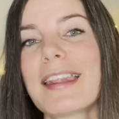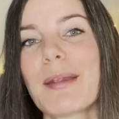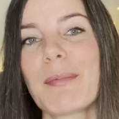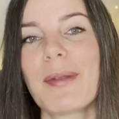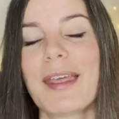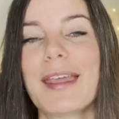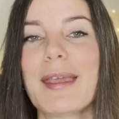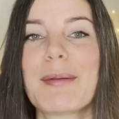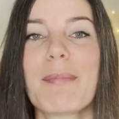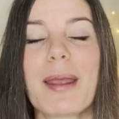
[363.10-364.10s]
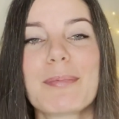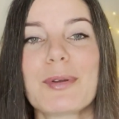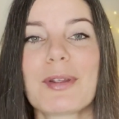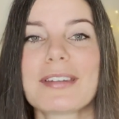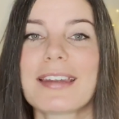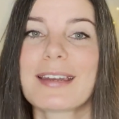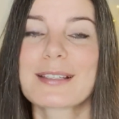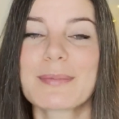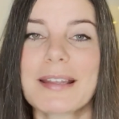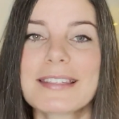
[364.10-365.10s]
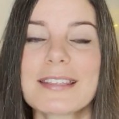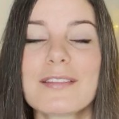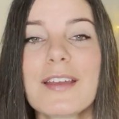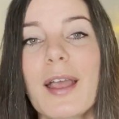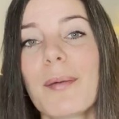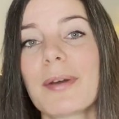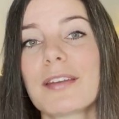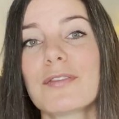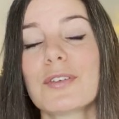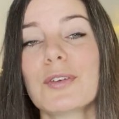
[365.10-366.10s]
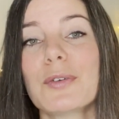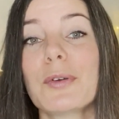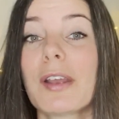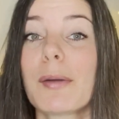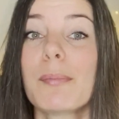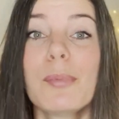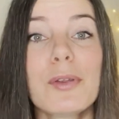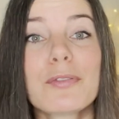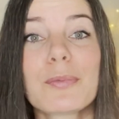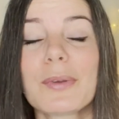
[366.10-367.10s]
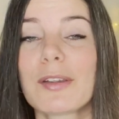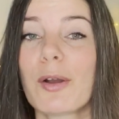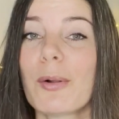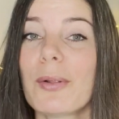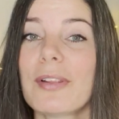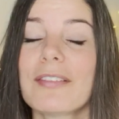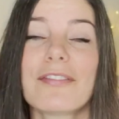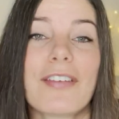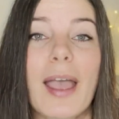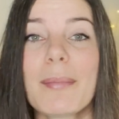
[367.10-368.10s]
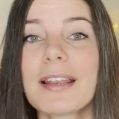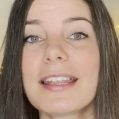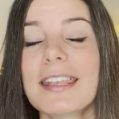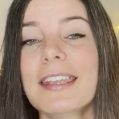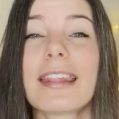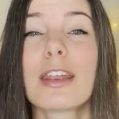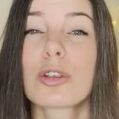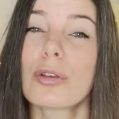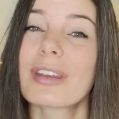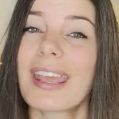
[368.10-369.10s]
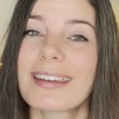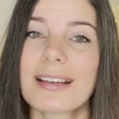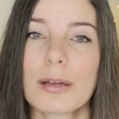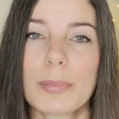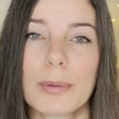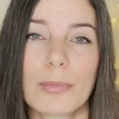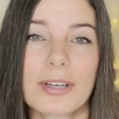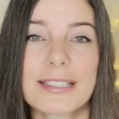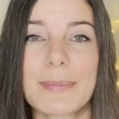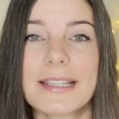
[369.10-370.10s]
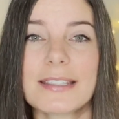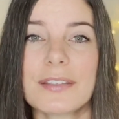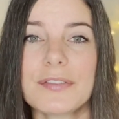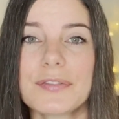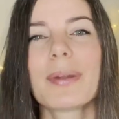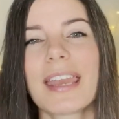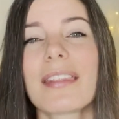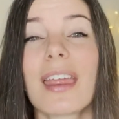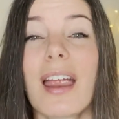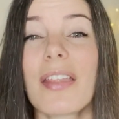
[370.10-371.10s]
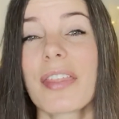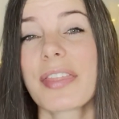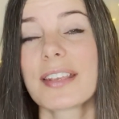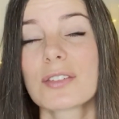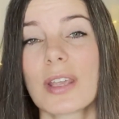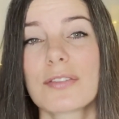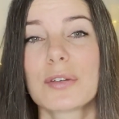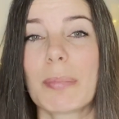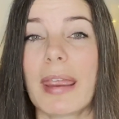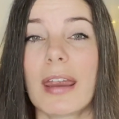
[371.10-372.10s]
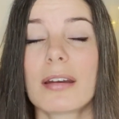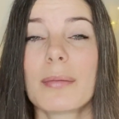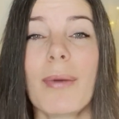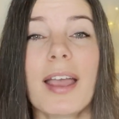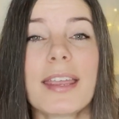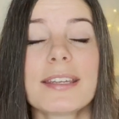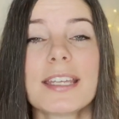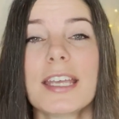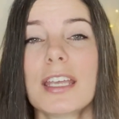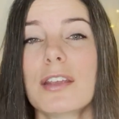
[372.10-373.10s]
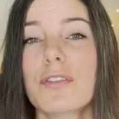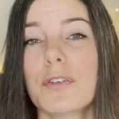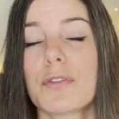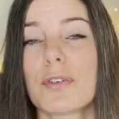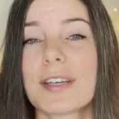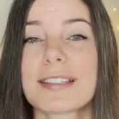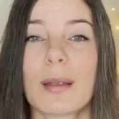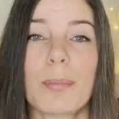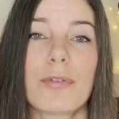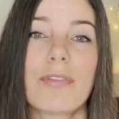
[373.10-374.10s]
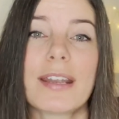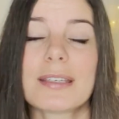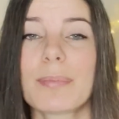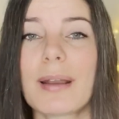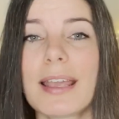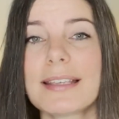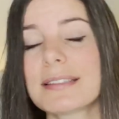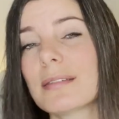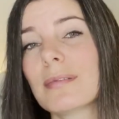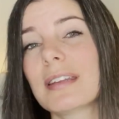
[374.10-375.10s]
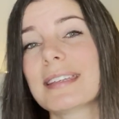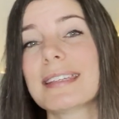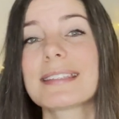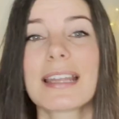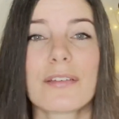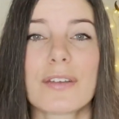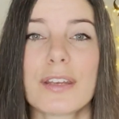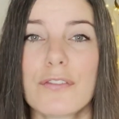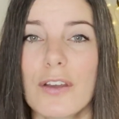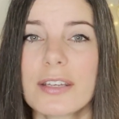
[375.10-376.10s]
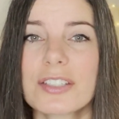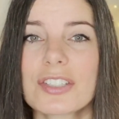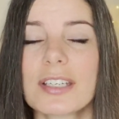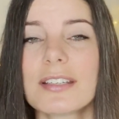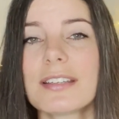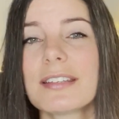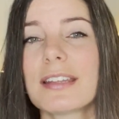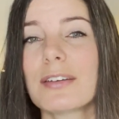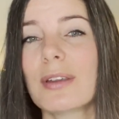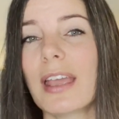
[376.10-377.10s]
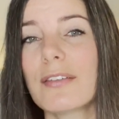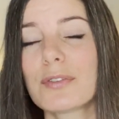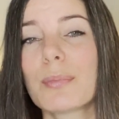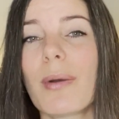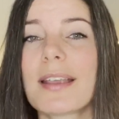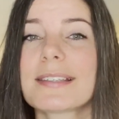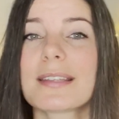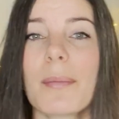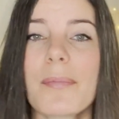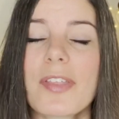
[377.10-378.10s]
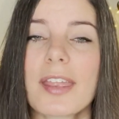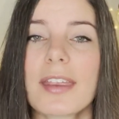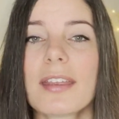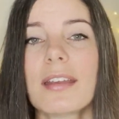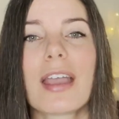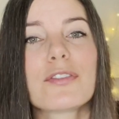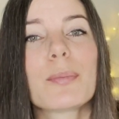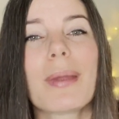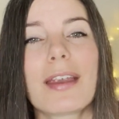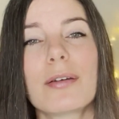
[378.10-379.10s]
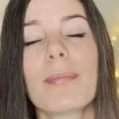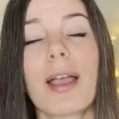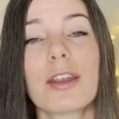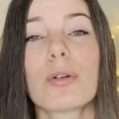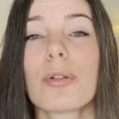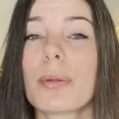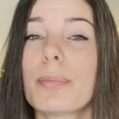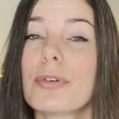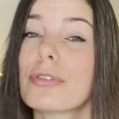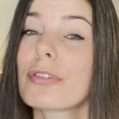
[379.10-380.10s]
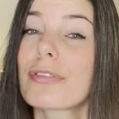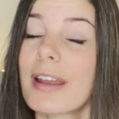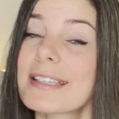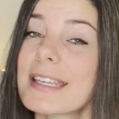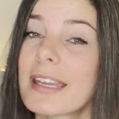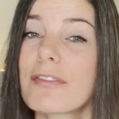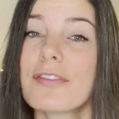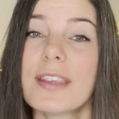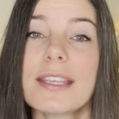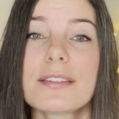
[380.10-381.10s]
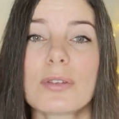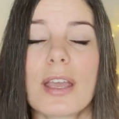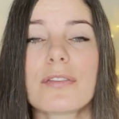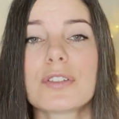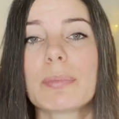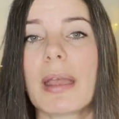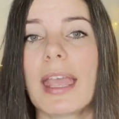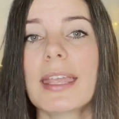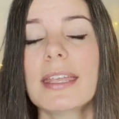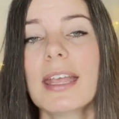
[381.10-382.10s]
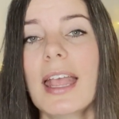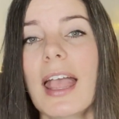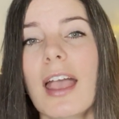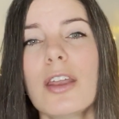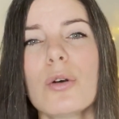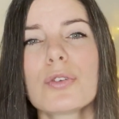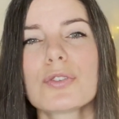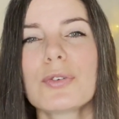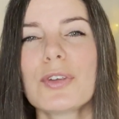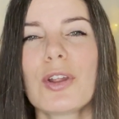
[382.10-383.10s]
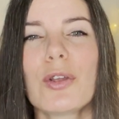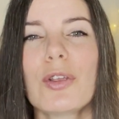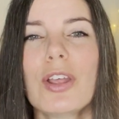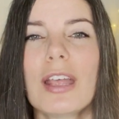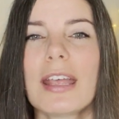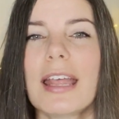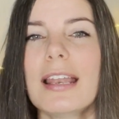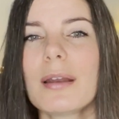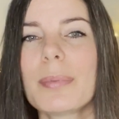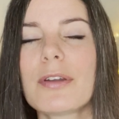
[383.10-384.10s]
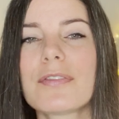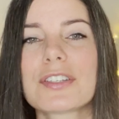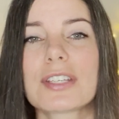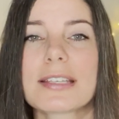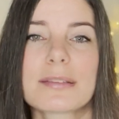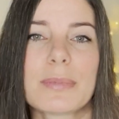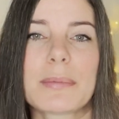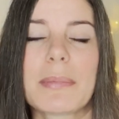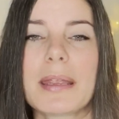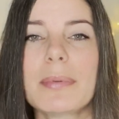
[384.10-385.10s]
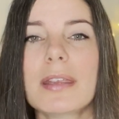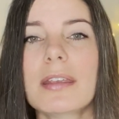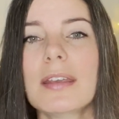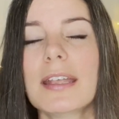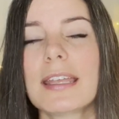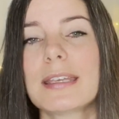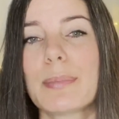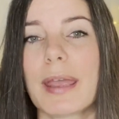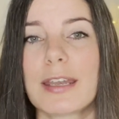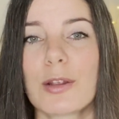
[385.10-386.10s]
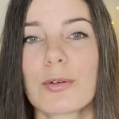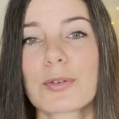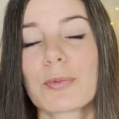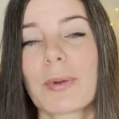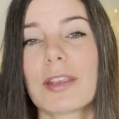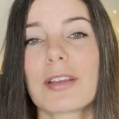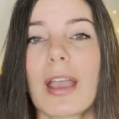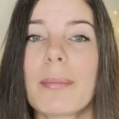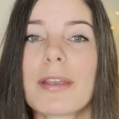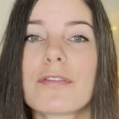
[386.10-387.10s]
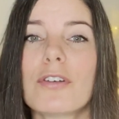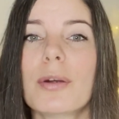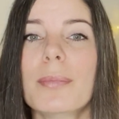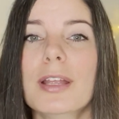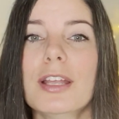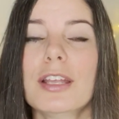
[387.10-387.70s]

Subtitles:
then it might be not that expensive. But if you move with a whole family, then it could get a little bit more expensive. But yeah, there are other things you have to bear in mind. If you, for example, rent a place and it doesn't have any furniture, then you have to buy something. You have to bear in mind all the bureaucratic fees you have to pay. And also, a little bit of adjustment, maybe depending also where you're coming from.